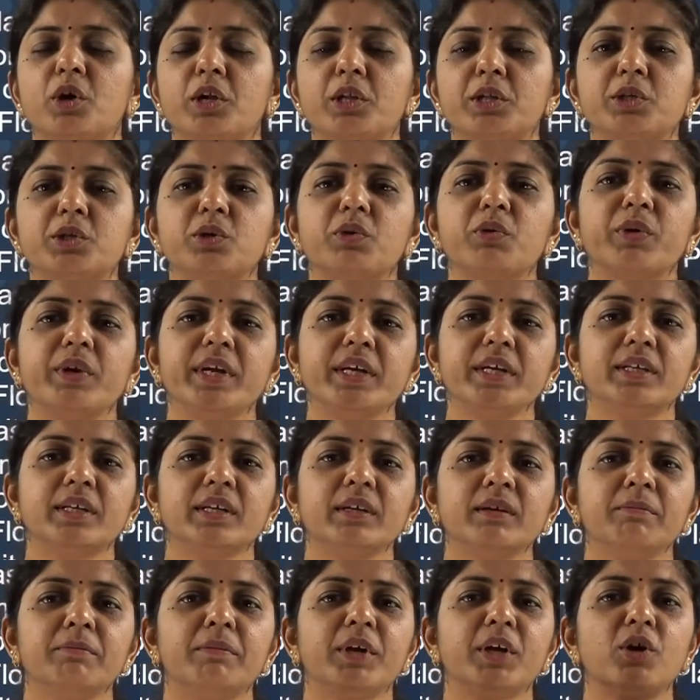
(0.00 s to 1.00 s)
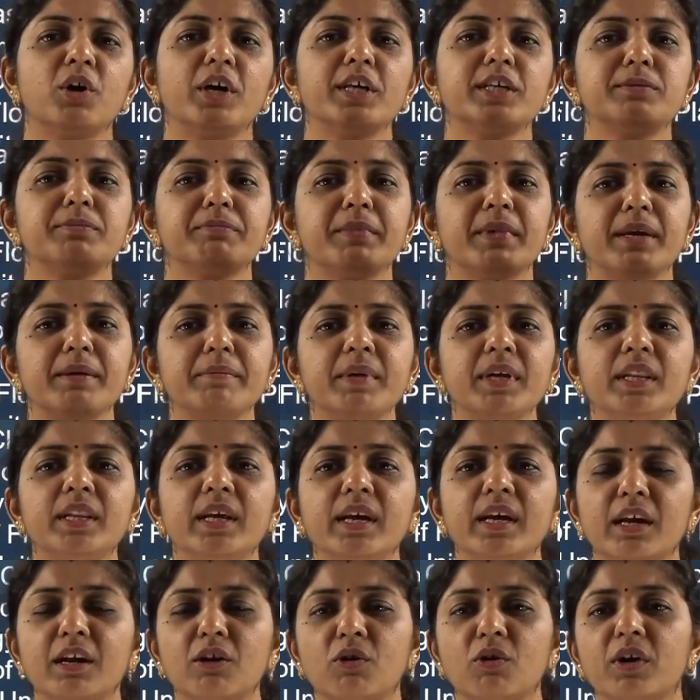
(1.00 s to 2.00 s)
also reason, because maybe
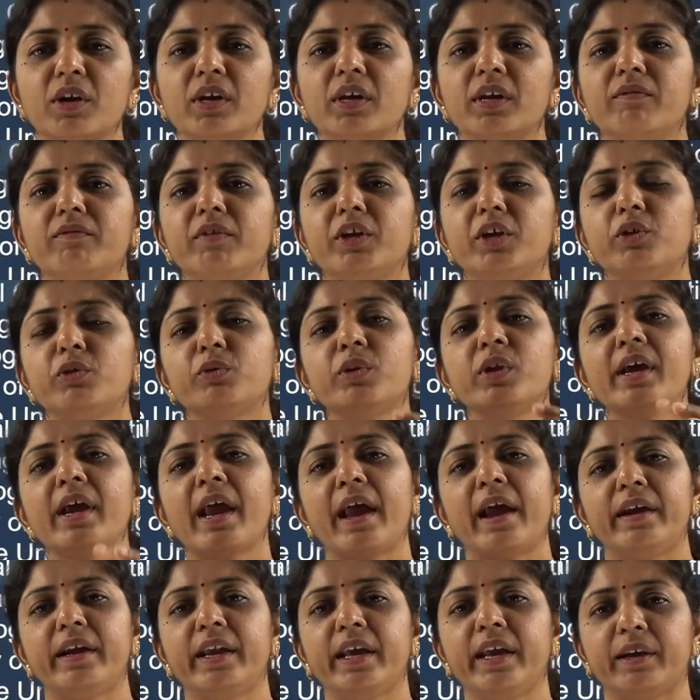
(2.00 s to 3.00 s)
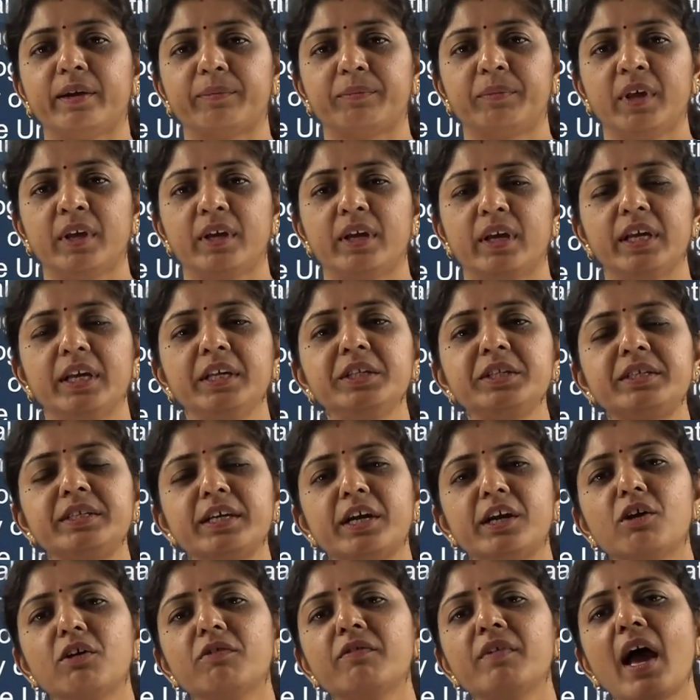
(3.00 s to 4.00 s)
they are not giving you the heading.
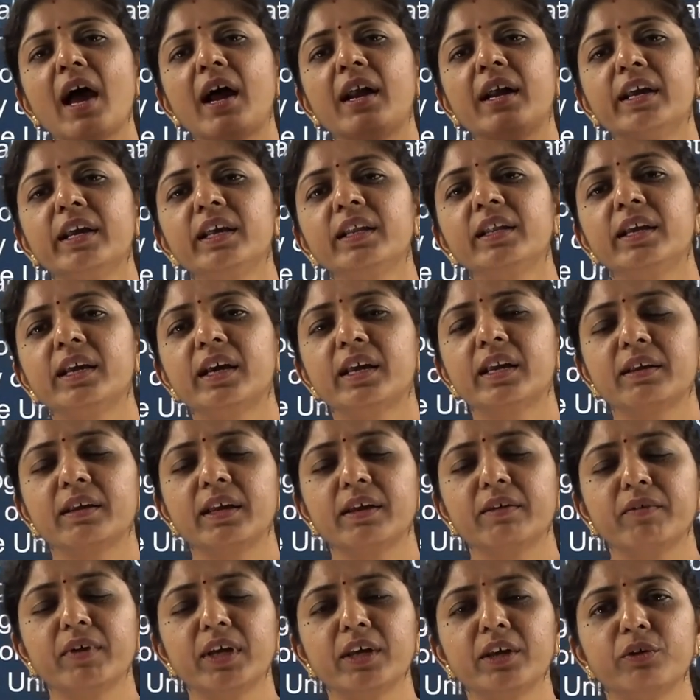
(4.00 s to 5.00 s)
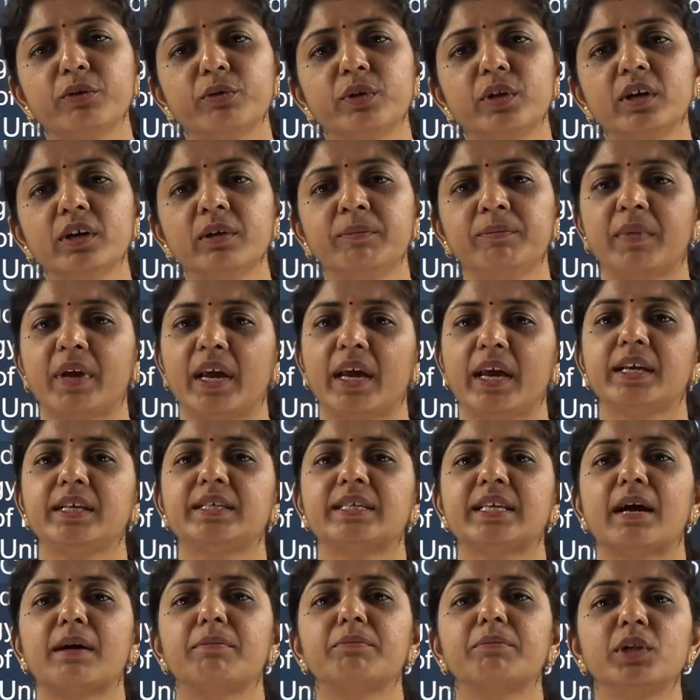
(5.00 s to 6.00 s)
Instead of heading they are giving you the
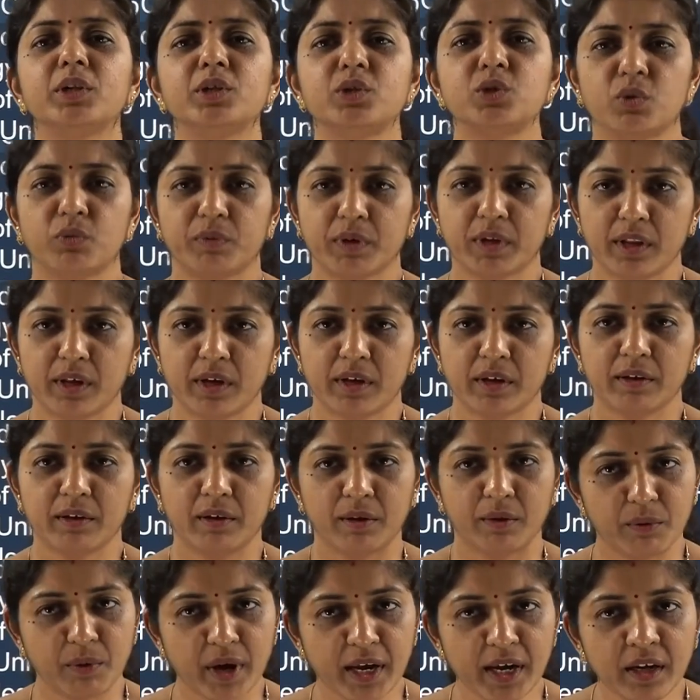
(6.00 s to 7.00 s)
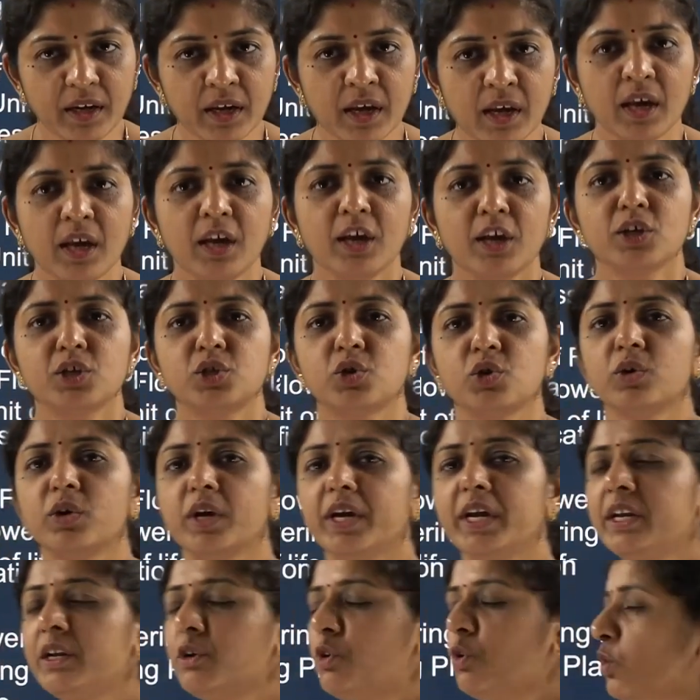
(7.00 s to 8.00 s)
examples over there, right. So
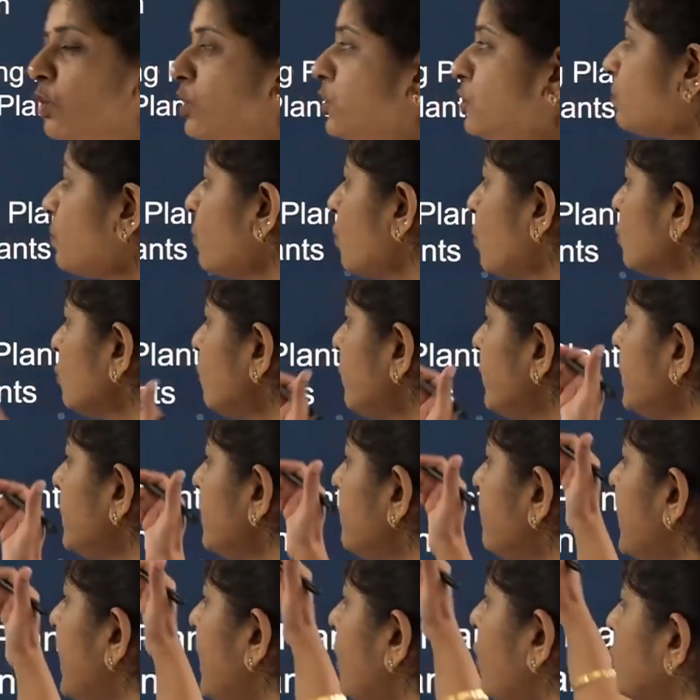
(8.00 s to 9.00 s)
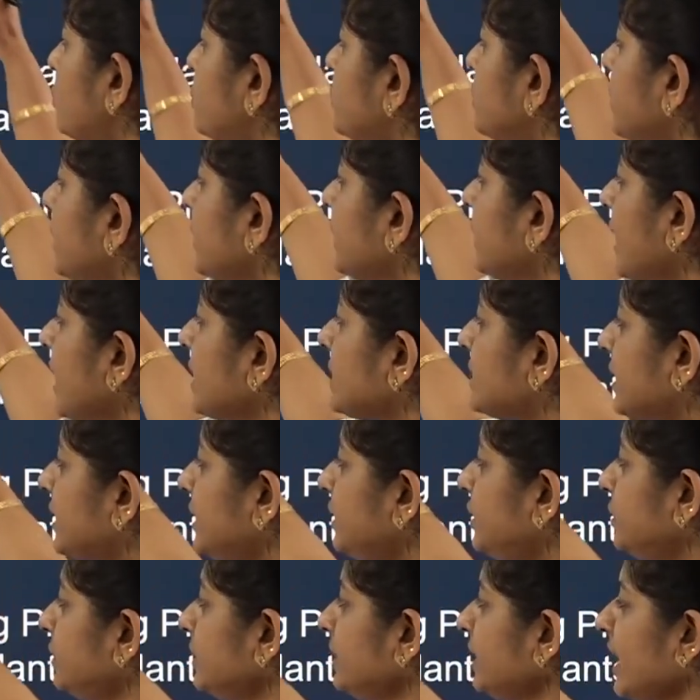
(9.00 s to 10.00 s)
it goes both with the biological
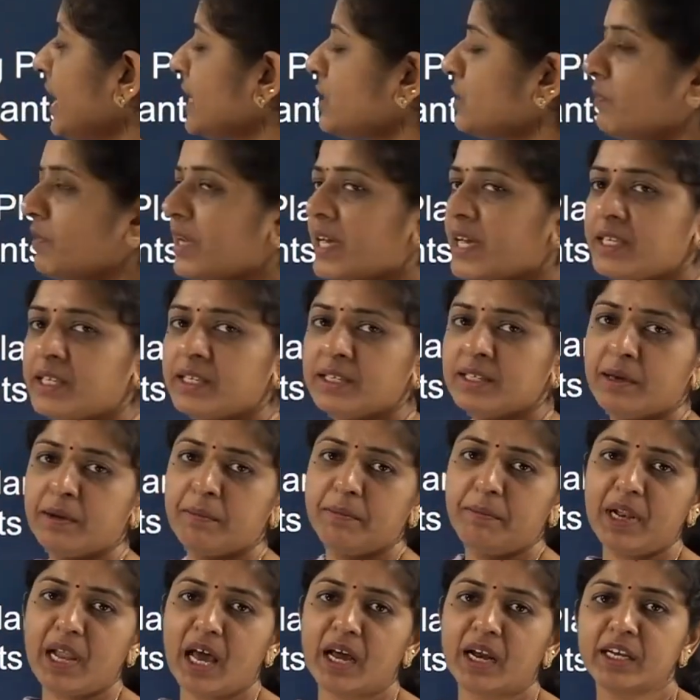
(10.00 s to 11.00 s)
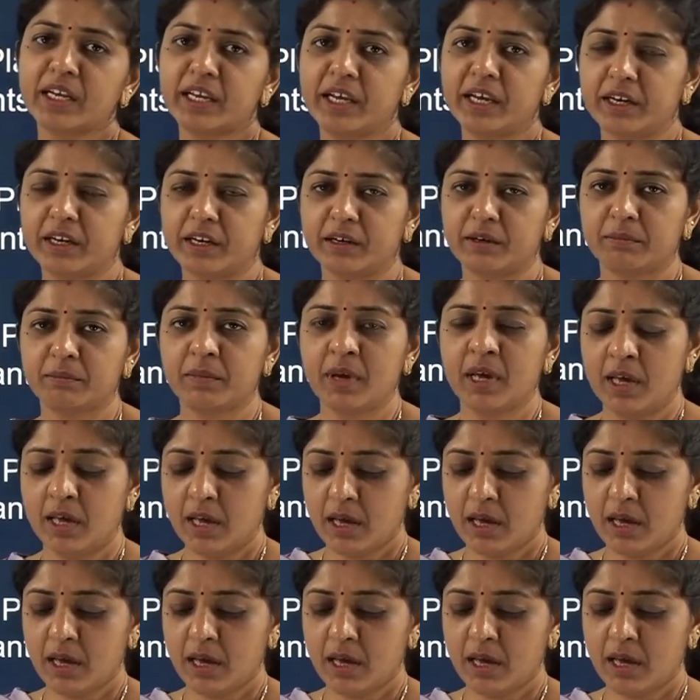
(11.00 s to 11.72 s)
classification as well as plant kingdom.